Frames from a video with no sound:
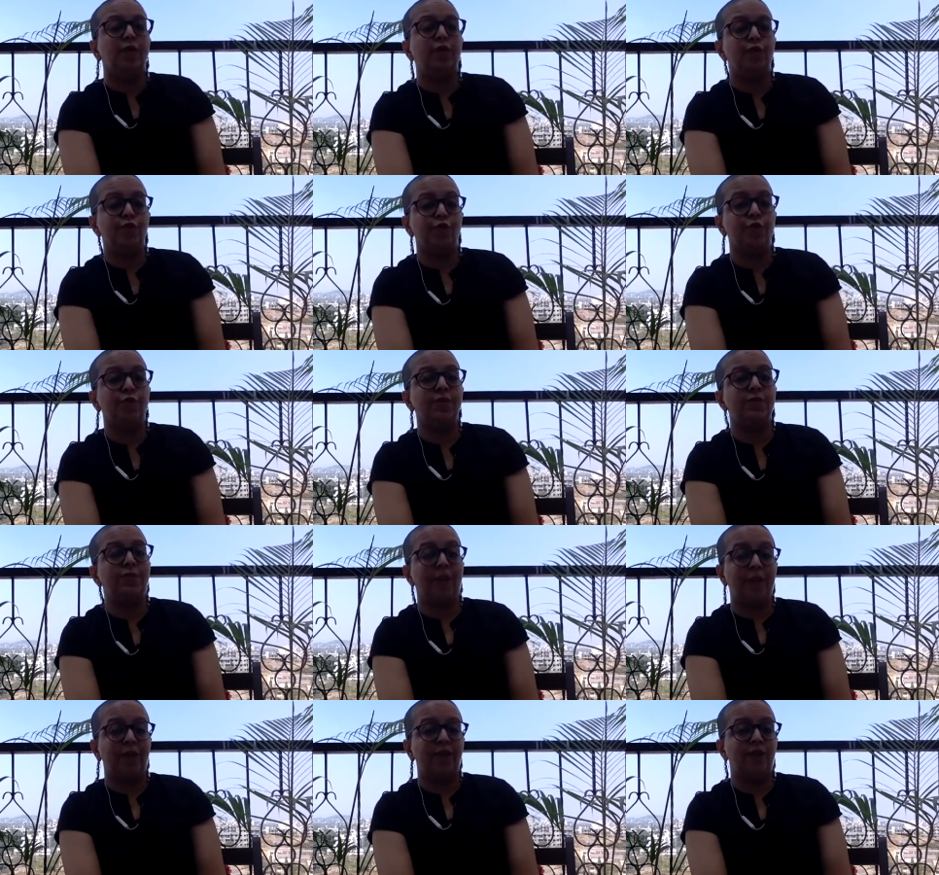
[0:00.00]
The shows
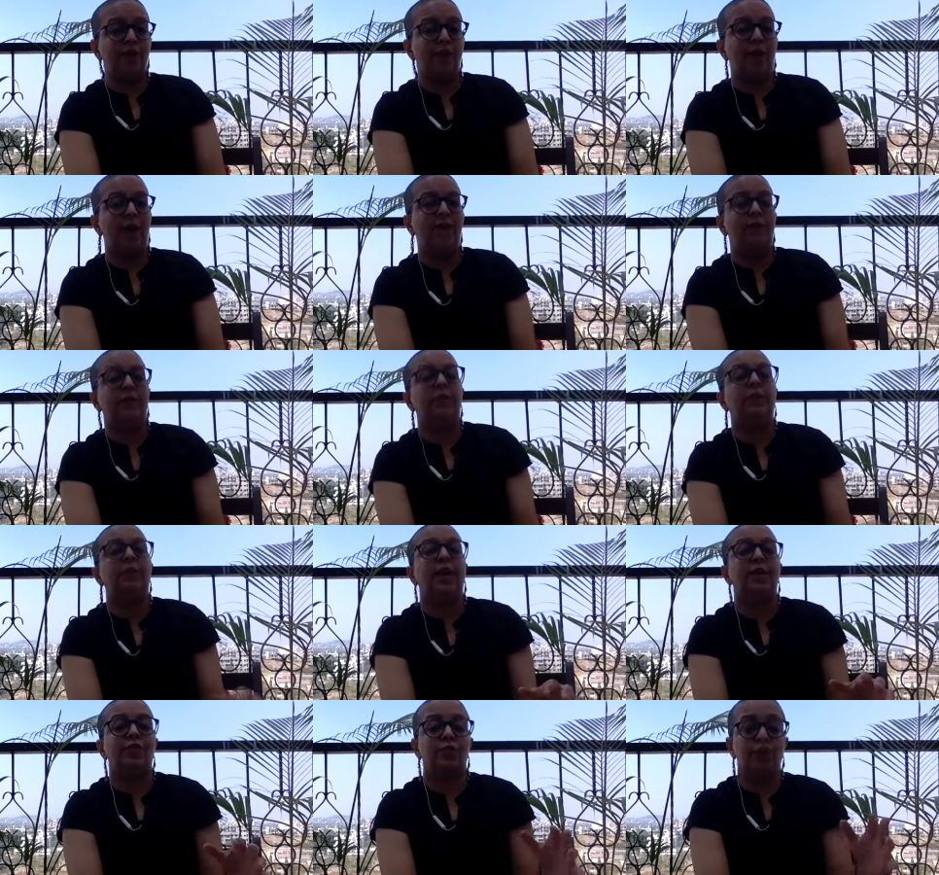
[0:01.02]
managed to have an
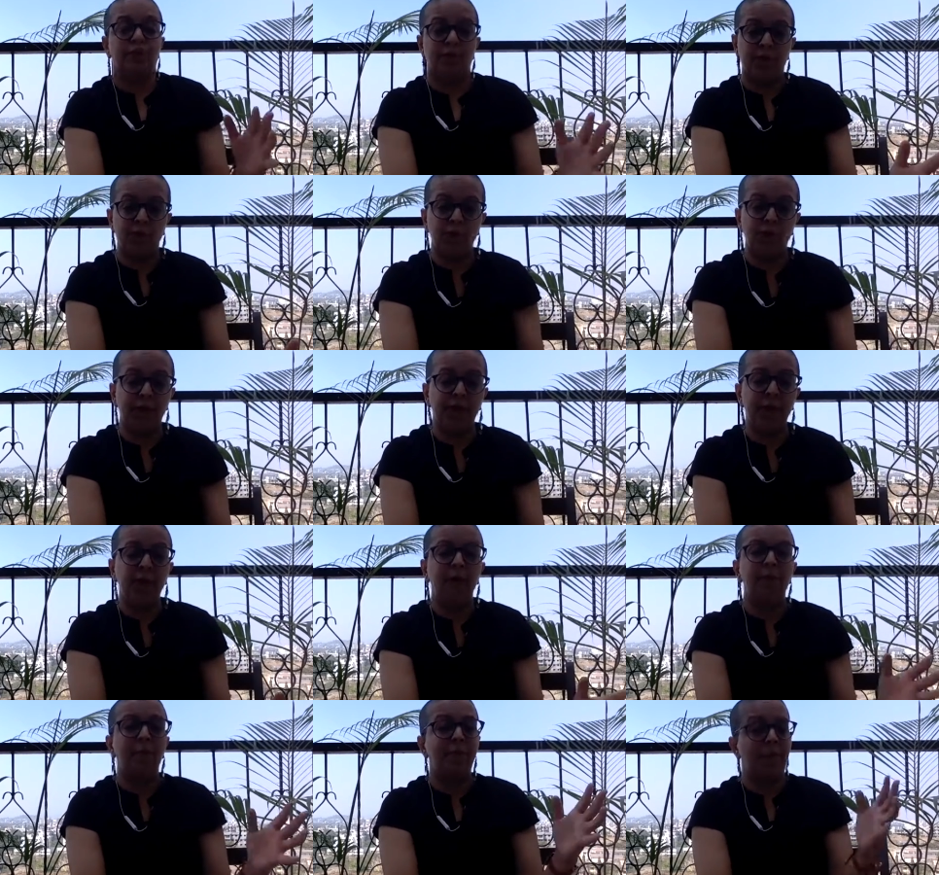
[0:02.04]
international
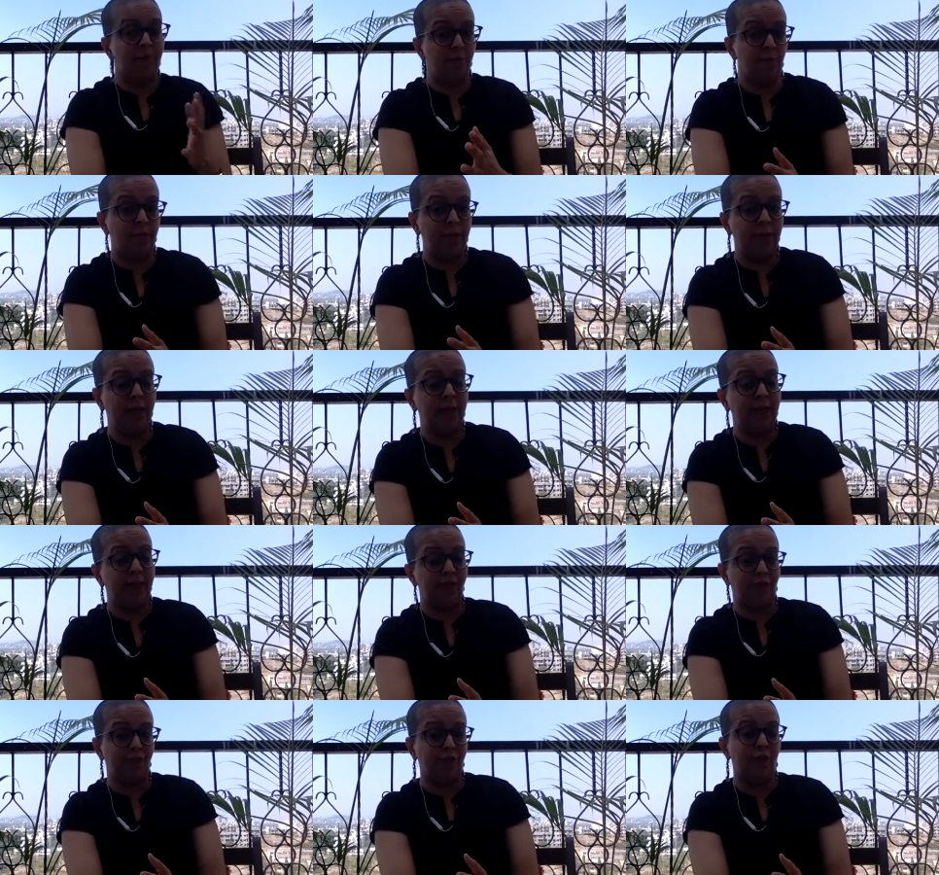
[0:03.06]
viewing, primarily
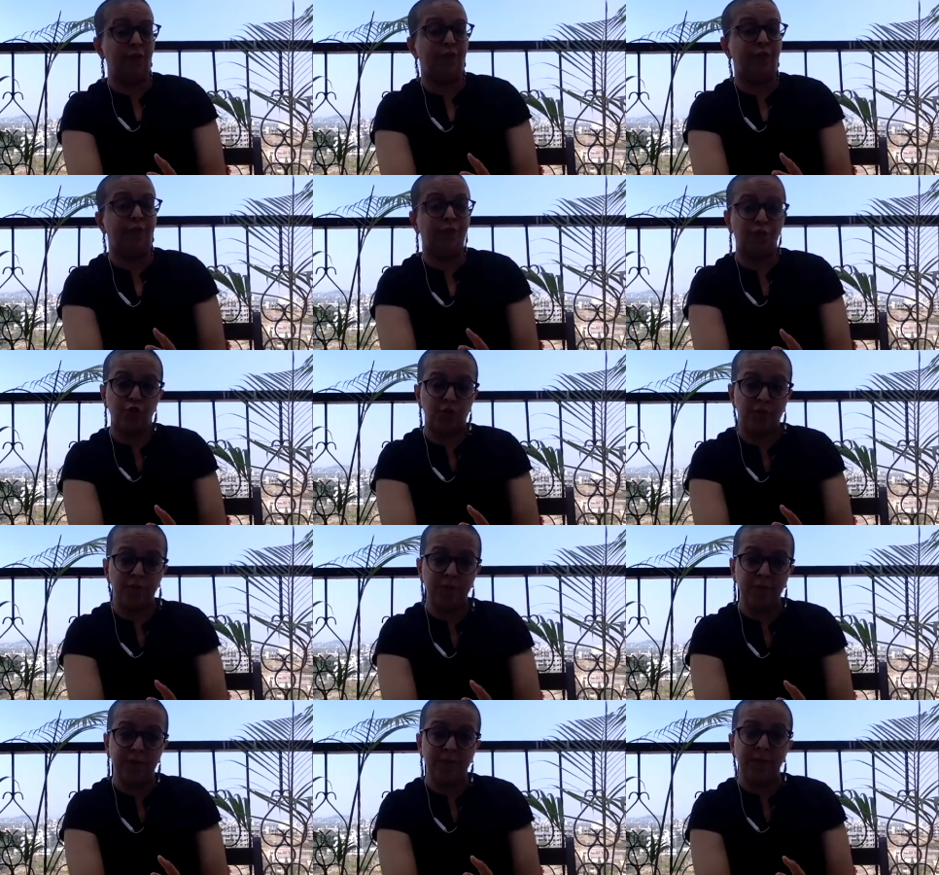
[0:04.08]
constituting of
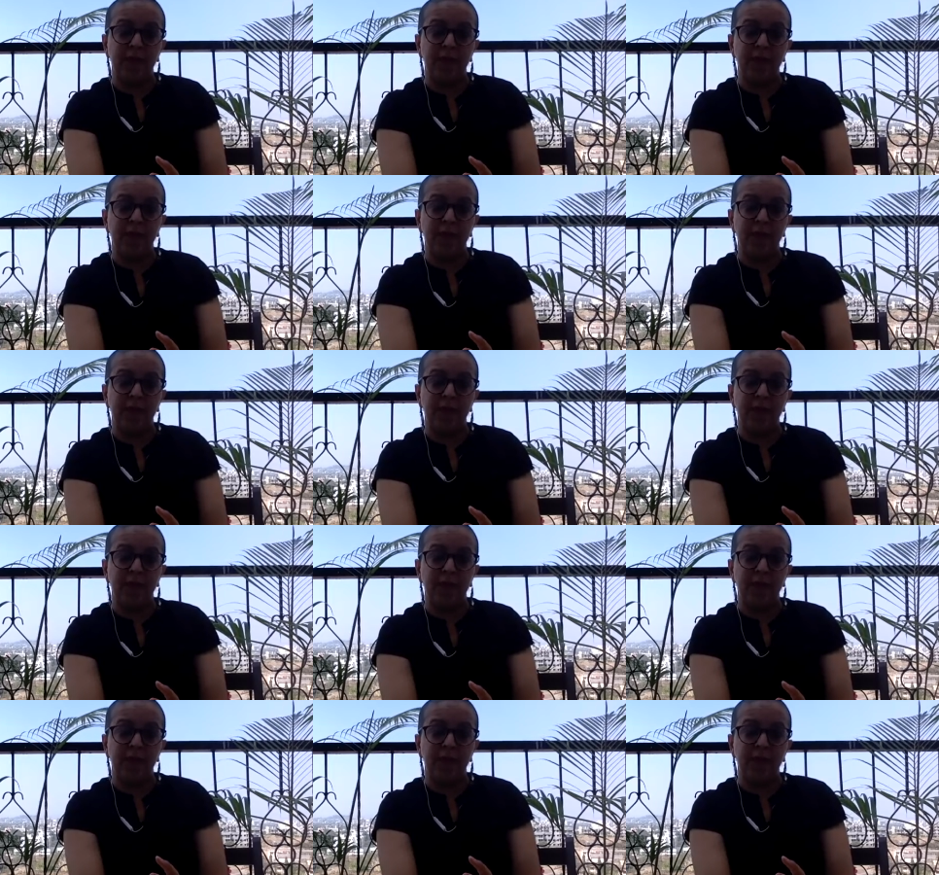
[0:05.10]
children.